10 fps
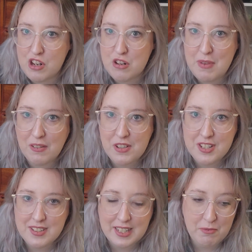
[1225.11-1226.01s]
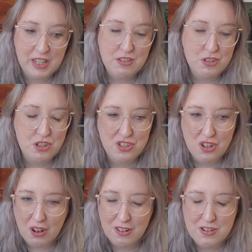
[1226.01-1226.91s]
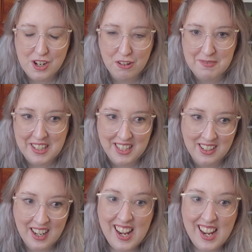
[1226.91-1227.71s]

Her mom was just, like, being so, so mean.